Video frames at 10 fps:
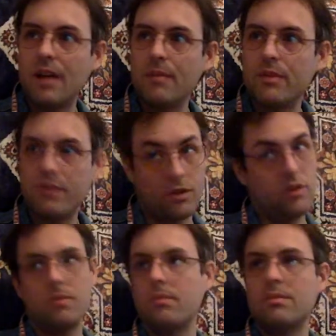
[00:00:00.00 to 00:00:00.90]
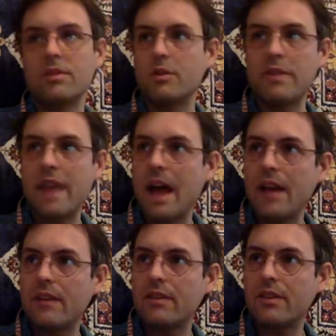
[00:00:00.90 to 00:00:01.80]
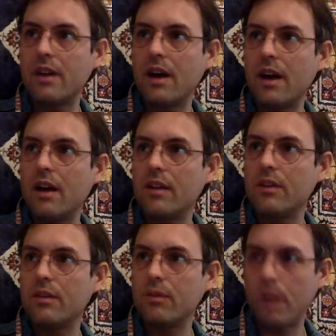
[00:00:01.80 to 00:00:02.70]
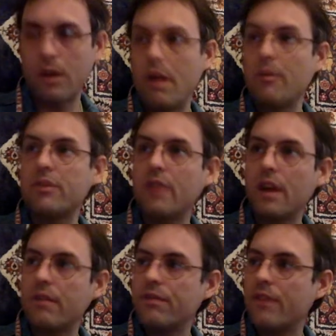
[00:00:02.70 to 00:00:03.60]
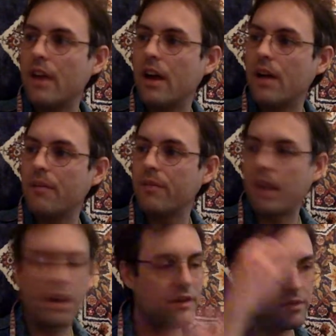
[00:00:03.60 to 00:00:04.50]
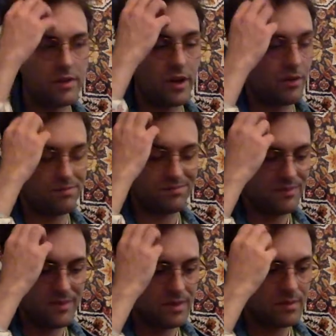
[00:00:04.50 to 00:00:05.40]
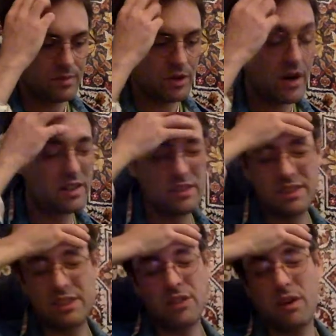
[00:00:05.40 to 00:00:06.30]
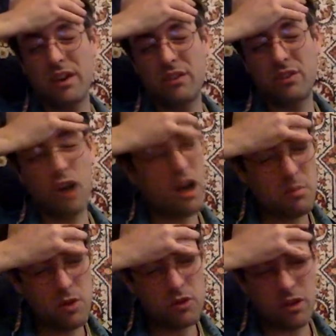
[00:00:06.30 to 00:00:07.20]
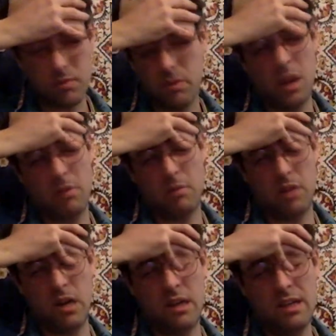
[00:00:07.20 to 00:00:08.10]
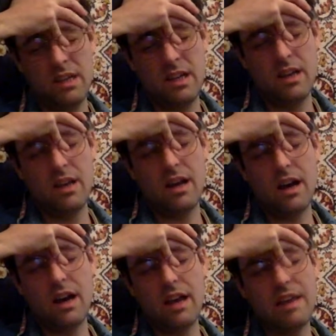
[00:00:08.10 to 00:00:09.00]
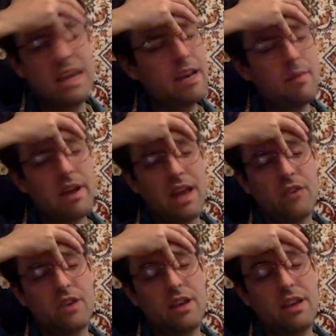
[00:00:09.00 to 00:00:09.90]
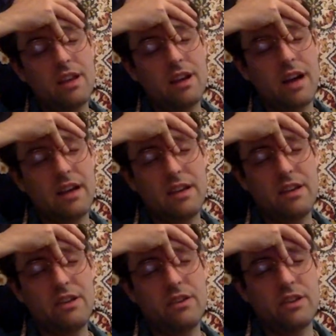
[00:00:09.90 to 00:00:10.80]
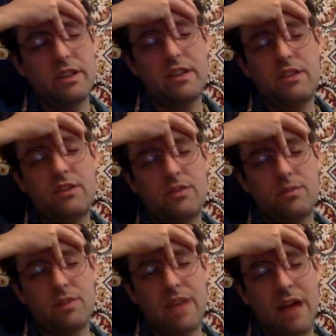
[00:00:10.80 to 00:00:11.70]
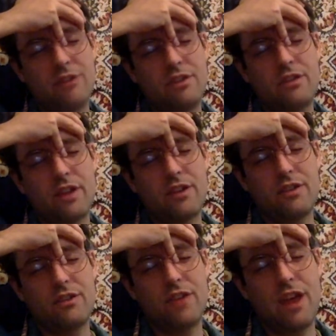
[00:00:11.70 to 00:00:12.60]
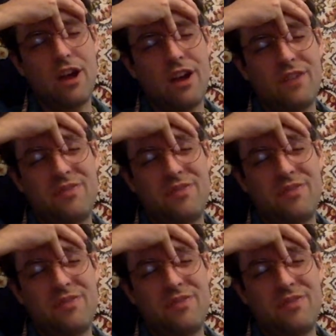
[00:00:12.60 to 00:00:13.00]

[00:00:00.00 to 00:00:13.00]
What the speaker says: Still doing that. Run with stuff. Got other, you know, I'm trying to transition into writing stock music, blah, blah, blah. Anybody has any ideas, leads, couches I could stay on?